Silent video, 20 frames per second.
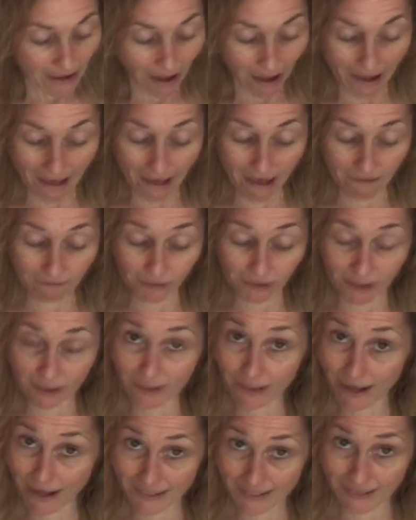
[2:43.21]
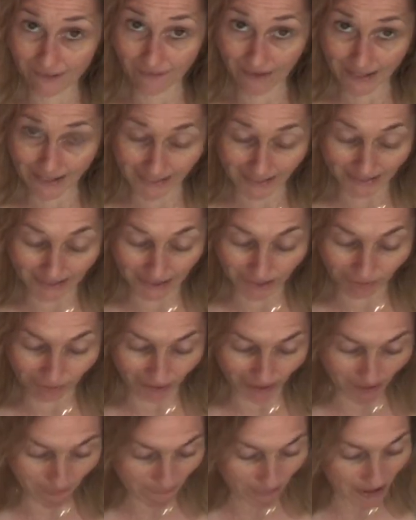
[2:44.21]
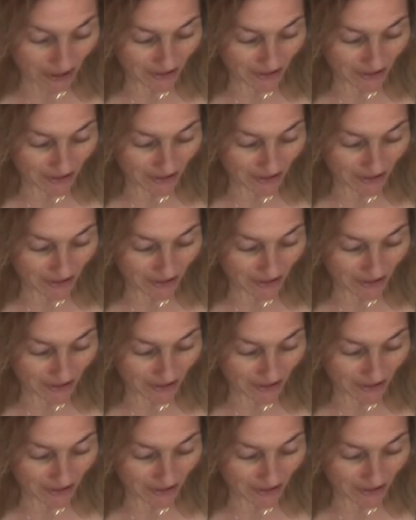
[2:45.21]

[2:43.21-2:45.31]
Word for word: I have lots of ideas for them.